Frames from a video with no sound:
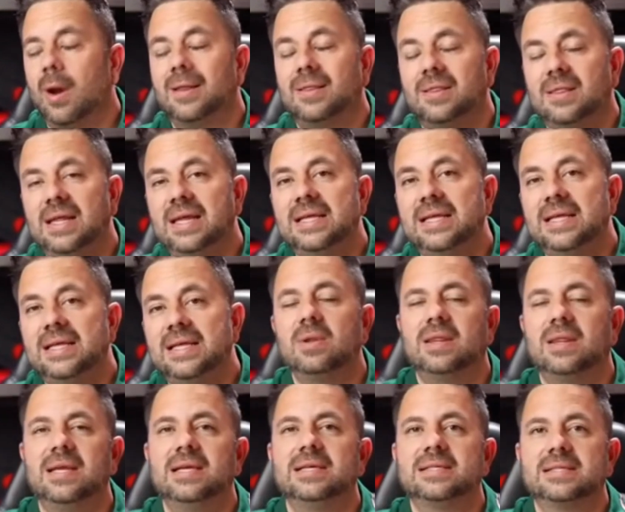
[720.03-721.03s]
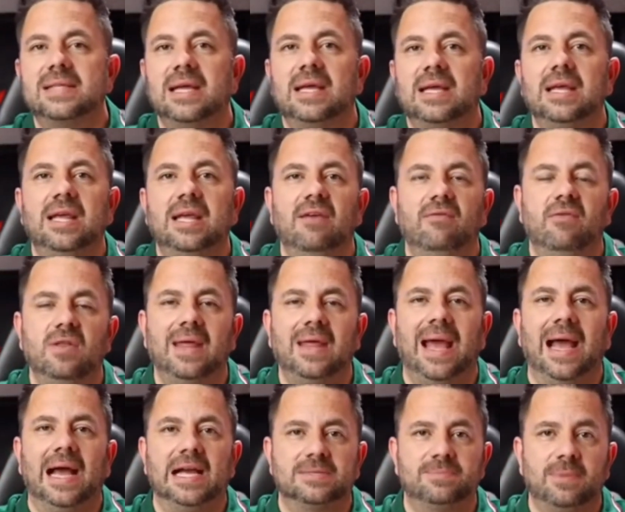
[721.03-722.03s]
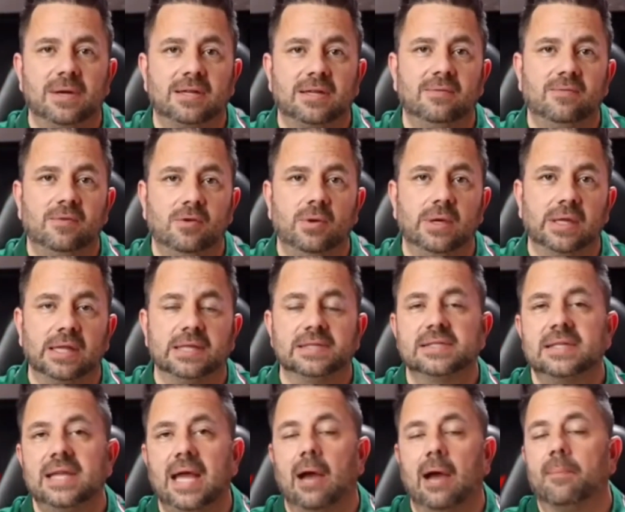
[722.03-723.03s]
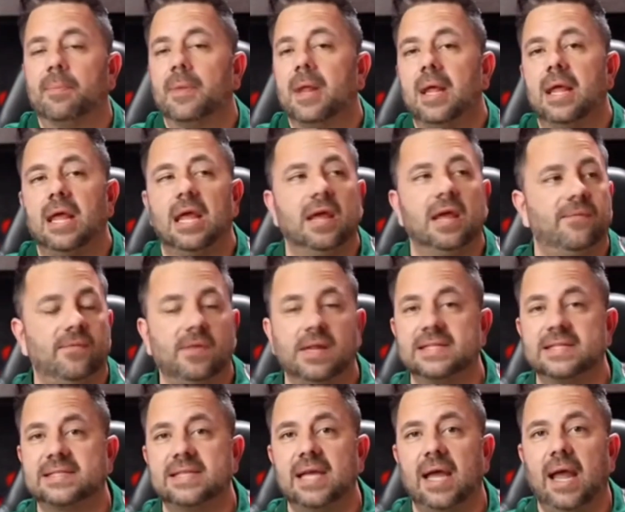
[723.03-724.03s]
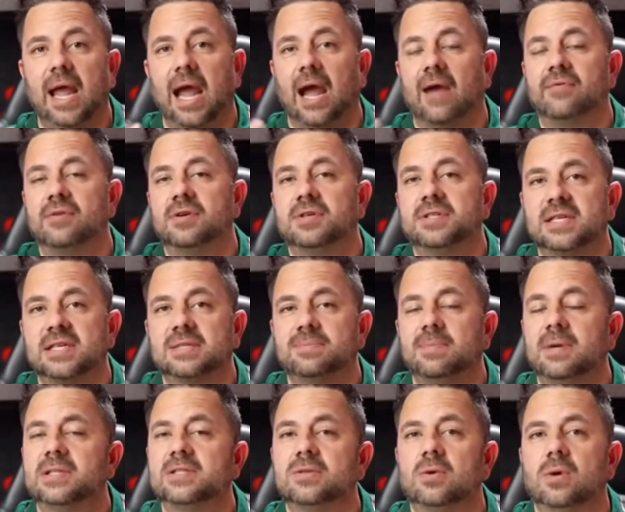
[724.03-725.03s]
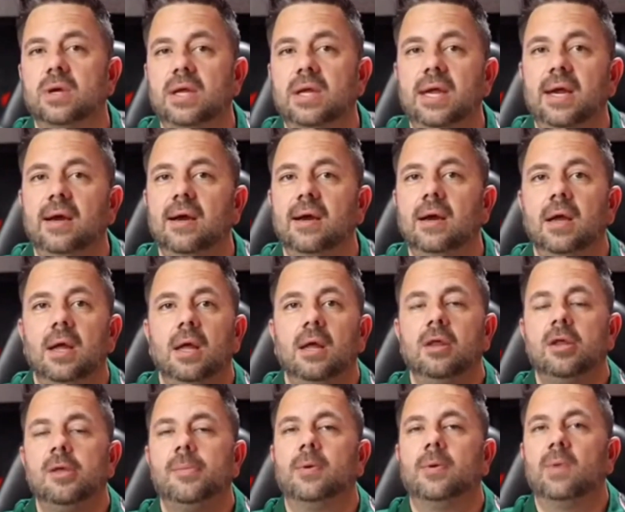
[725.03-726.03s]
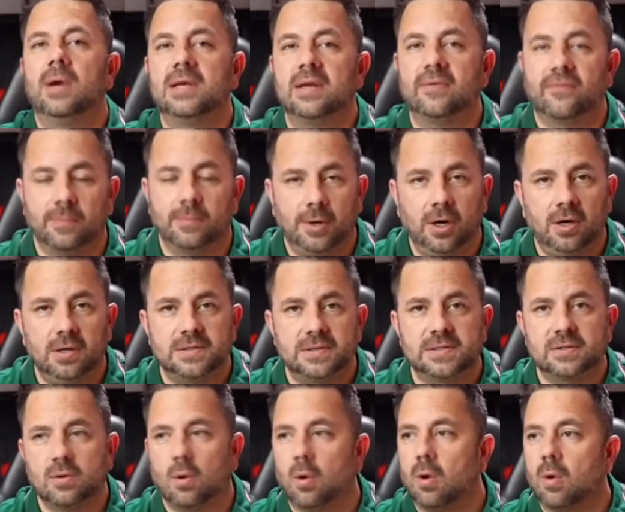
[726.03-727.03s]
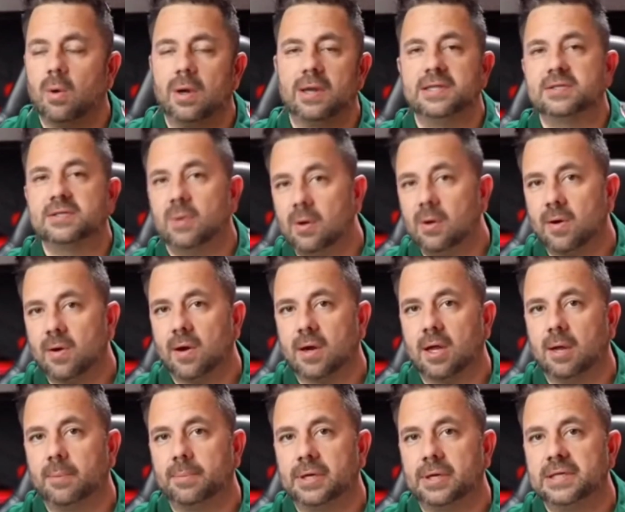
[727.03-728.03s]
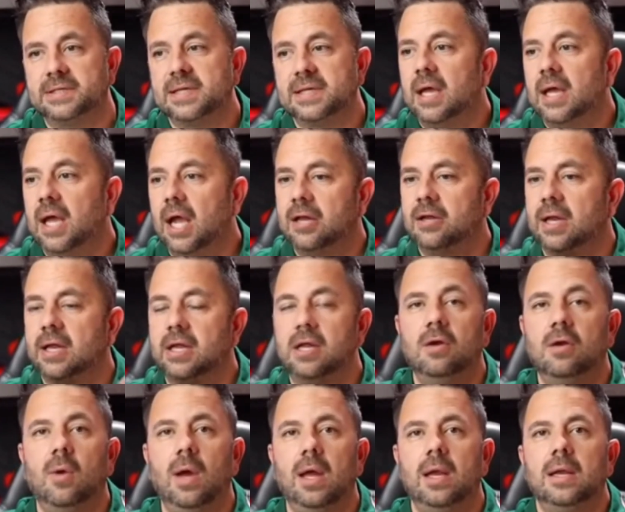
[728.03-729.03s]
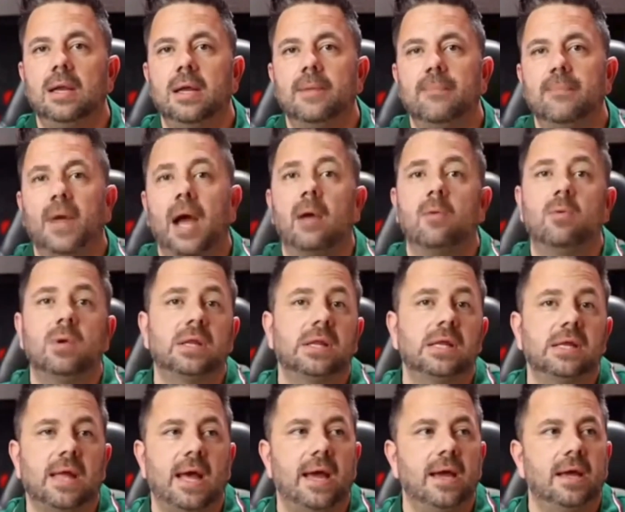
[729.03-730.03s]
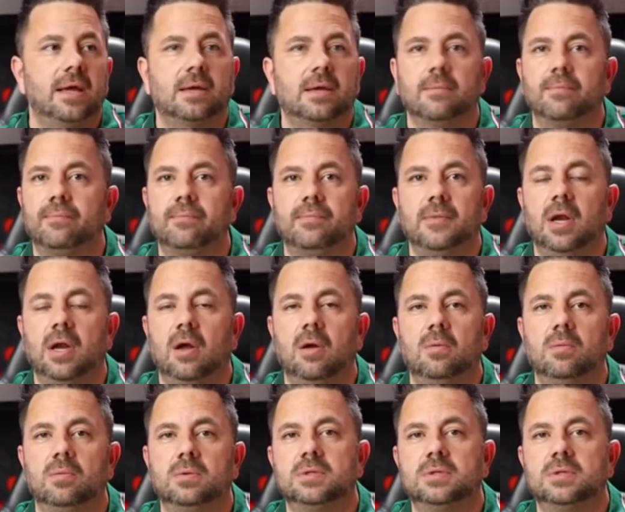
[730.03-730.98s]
at least with this, they can give you the aspect of doing this. Now, if let's say after 6 months or a year, you've been renting from Hertz or one of these rental car companies, and you're like, you know what? I really like, you know,